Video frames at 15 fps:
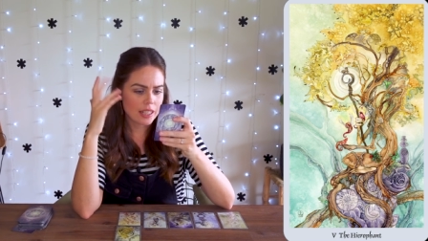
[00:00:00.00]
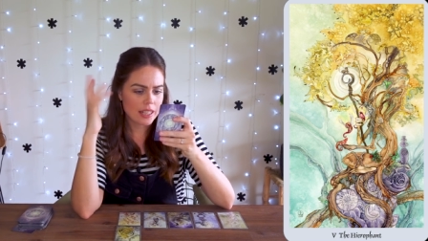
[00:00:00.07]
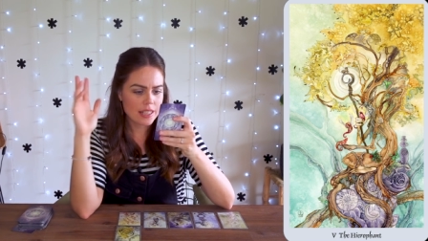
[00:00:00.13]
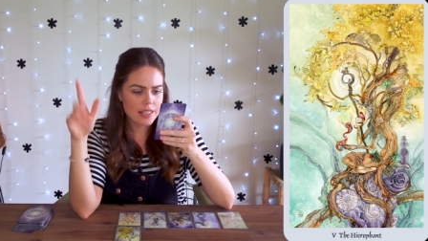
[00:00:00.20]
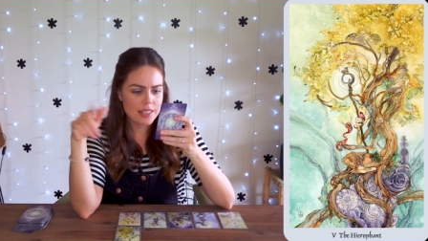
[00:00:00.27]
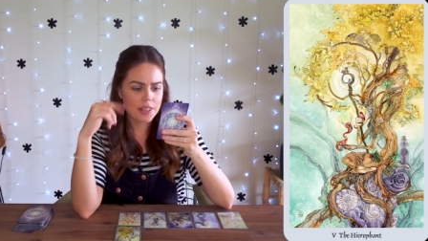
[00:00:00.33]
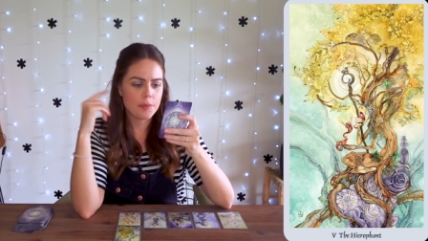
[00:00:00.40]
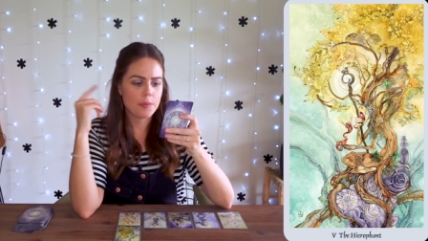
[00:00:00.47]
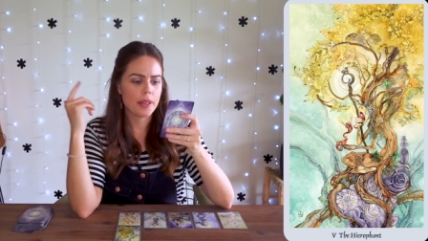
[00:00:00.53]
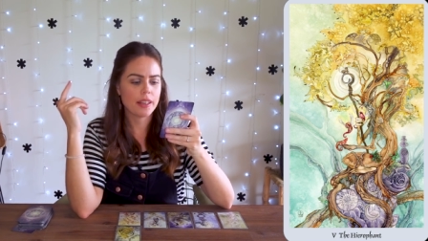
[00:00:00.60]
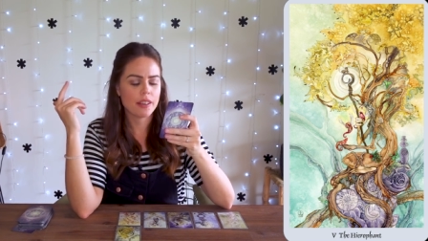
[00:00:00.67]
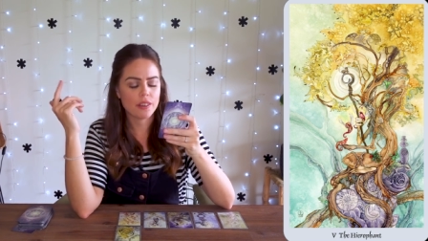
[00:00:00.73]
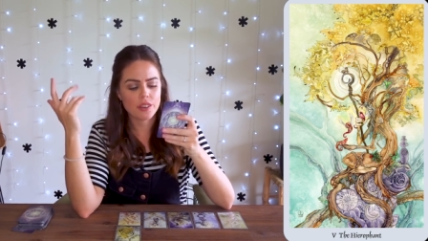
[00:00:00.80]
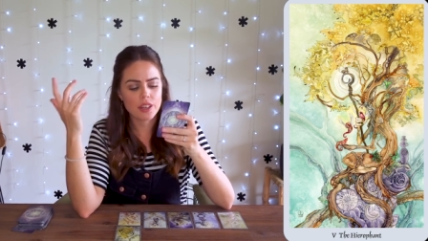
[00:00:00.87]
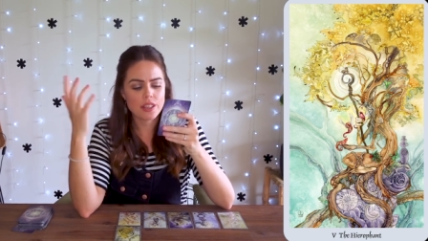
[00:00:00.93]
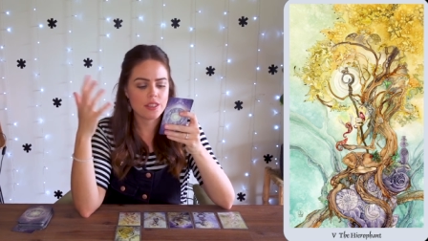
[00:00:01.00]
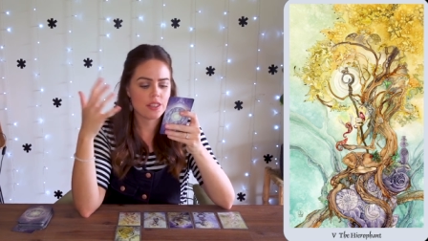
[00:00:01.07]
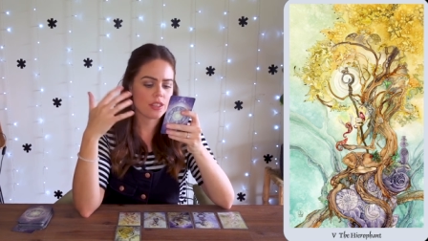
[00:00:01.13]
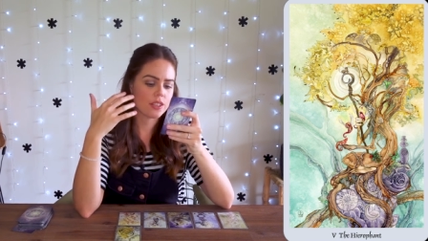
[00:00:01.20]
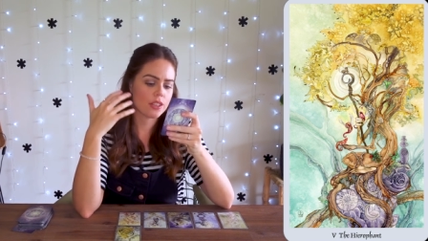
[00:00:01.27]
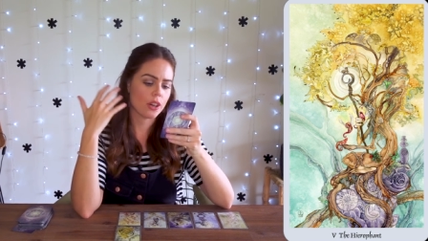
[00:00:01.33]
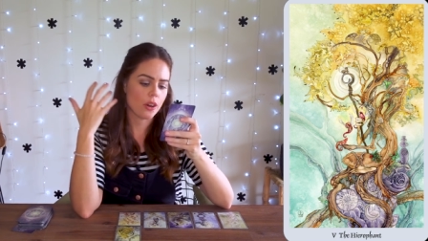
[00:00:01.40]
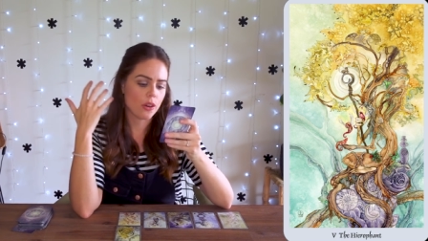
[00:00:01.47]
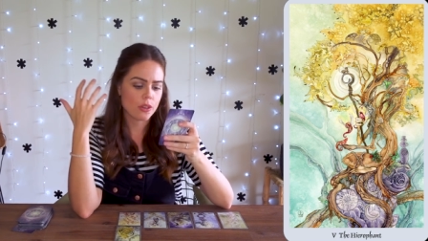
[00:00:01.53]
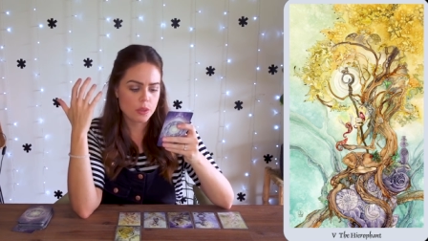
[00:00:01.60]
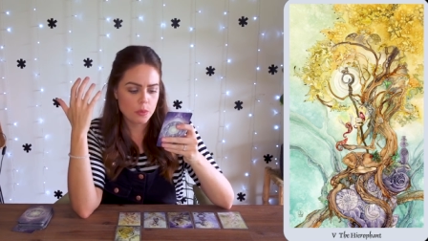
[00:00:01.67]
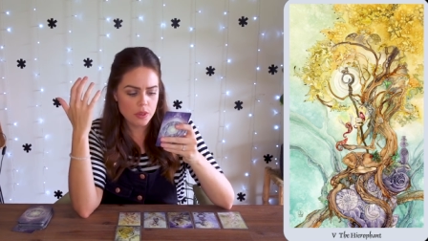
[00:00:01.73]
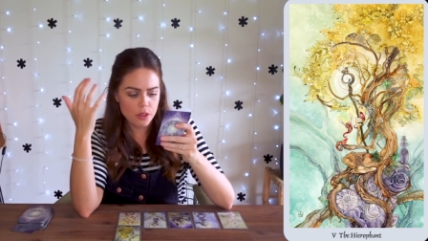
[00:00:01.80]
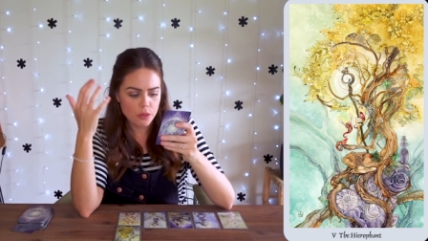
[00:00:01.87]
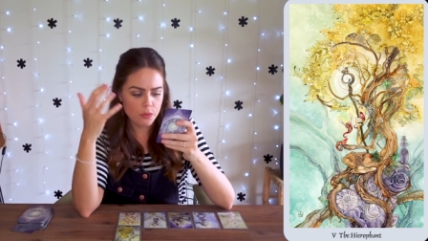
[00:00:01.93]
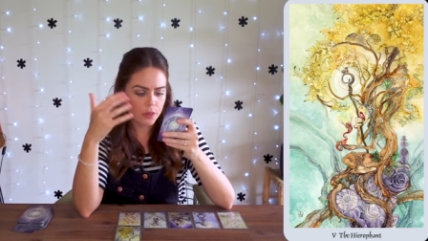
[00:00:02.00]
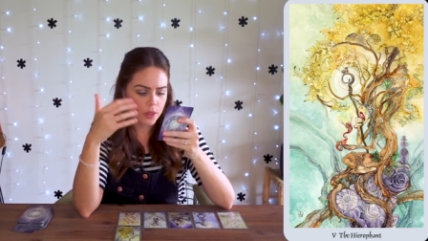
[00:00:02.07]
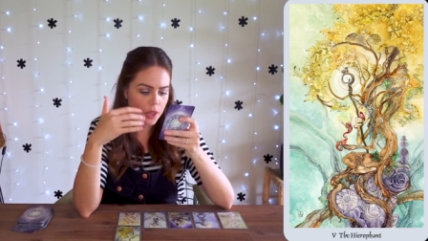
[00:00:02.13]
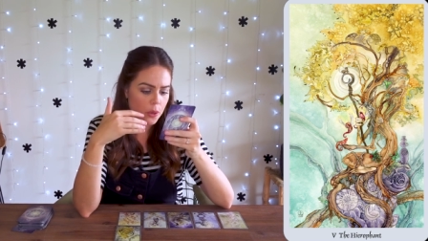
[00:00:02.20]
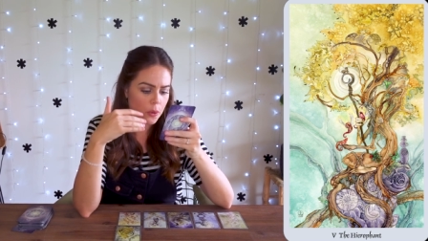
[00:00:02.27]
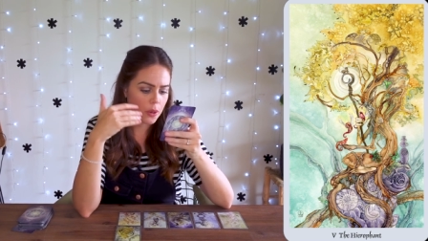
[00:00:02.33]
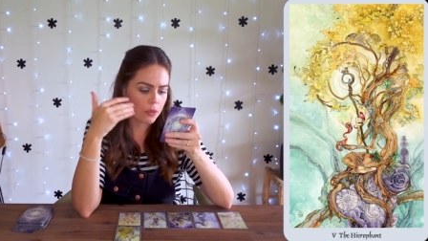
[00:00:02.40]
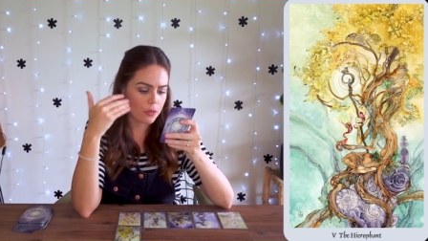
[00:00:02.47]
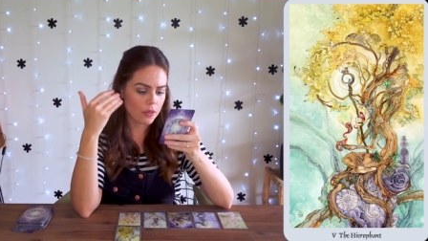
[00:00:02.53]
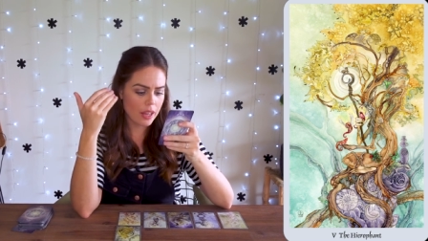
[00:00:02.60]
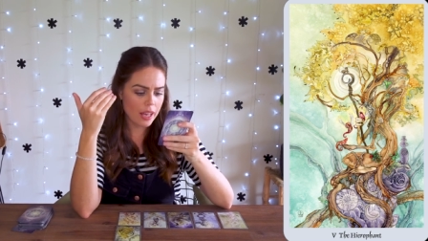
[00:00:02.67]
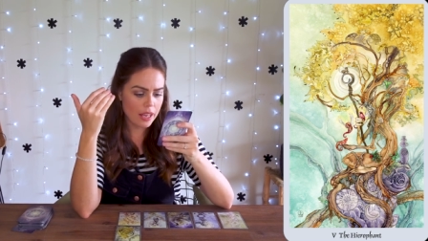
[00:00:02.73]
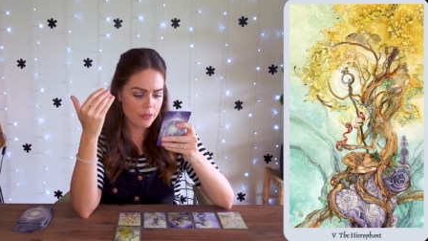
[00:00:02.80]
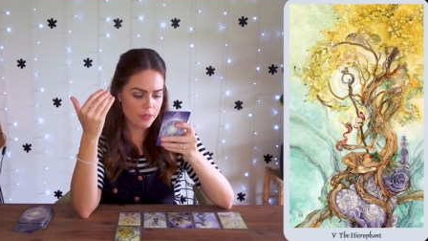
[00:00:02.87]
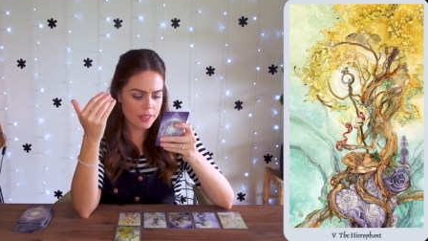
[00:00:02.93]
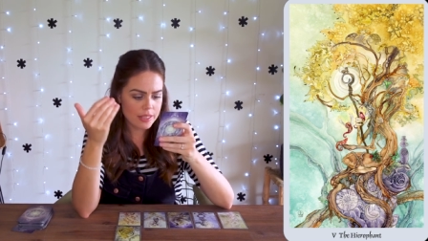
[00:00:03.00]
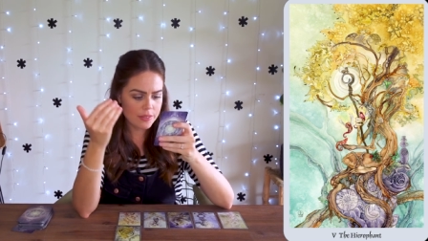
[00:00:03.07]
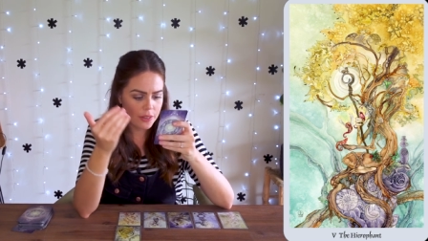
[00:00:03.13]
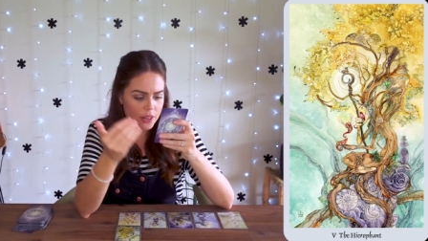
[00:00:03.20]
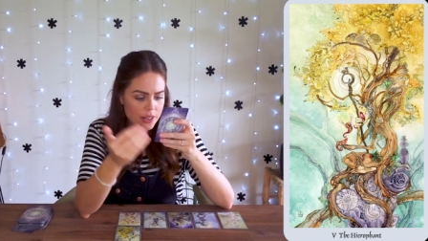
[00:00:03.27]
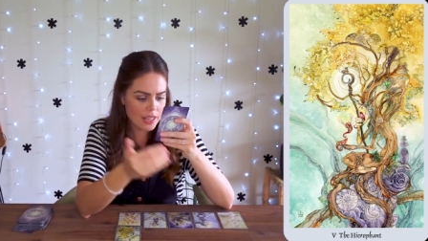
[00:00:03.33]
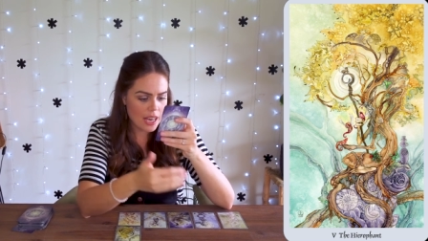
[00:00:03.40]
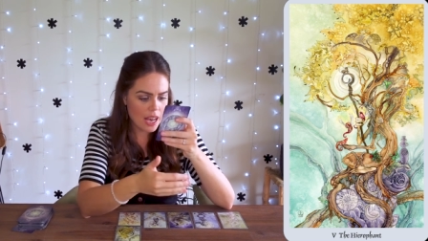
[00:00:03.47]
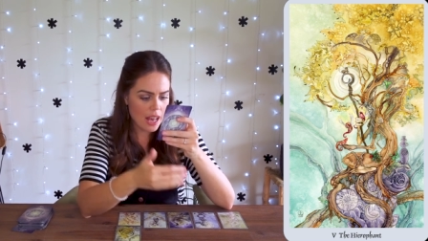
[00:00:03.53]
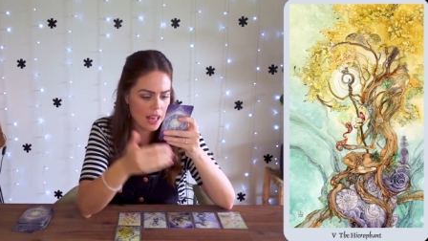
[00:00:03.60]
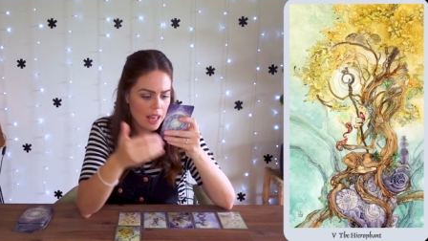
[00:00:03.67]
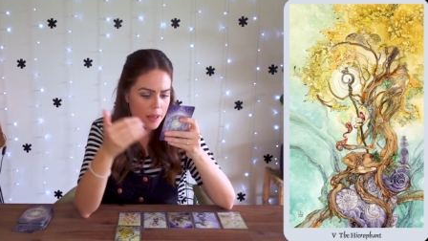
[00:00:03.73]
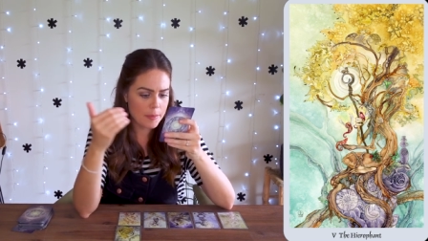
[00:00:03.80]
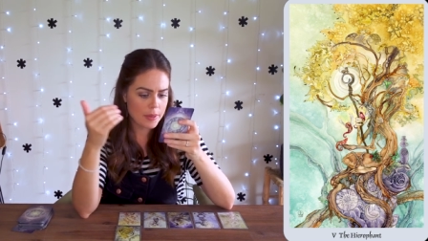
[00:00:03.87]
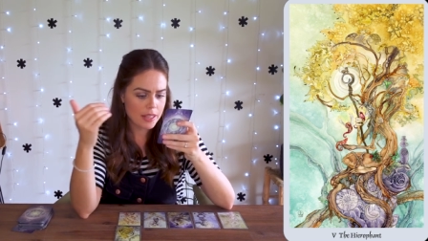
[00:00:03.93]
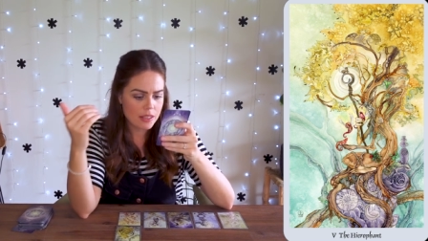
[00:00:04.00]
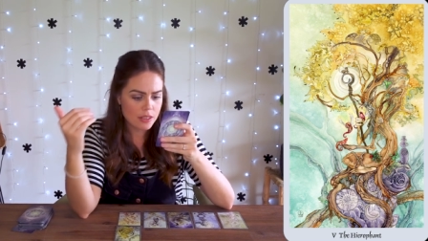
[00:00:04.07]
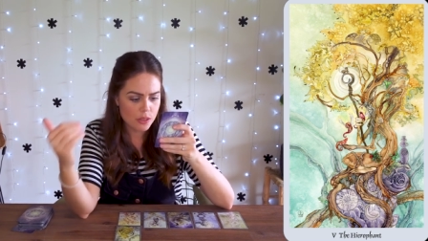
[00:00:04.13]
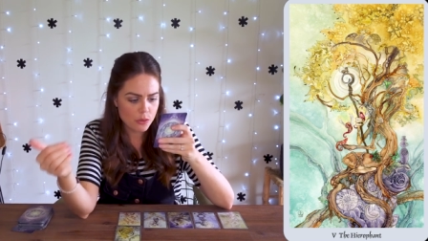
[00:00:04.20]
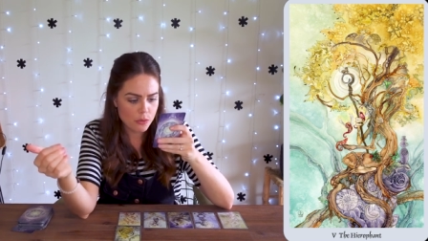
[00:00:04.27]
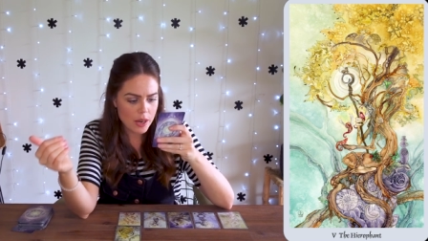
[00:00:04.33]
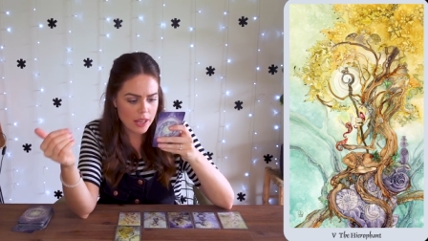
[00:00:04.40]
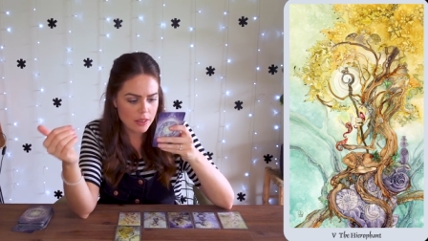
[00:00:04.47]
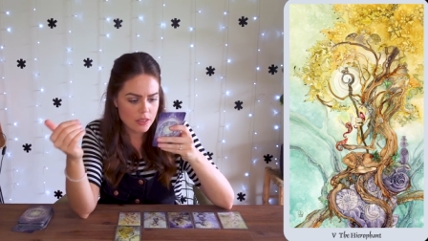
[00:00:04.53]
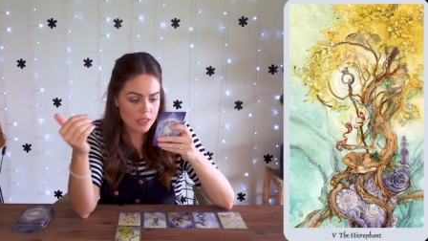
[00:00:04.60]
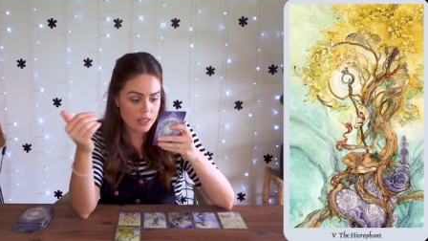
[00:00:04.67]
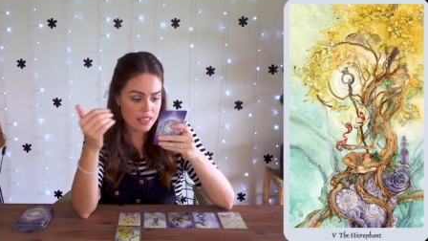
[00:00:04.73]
I just see him like he just goes with the flow of life and is very calm and he's grounded.